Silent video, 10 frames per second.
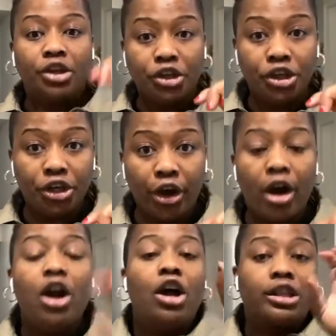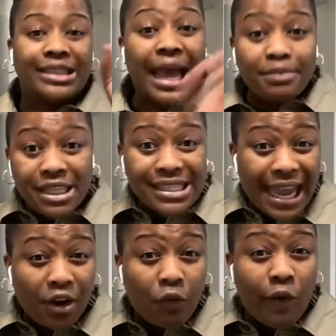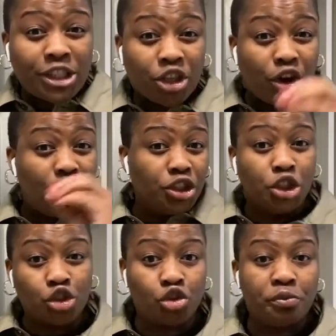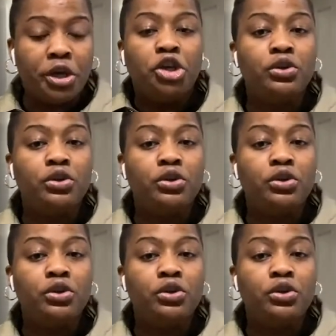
Type this kind of question on YouTube.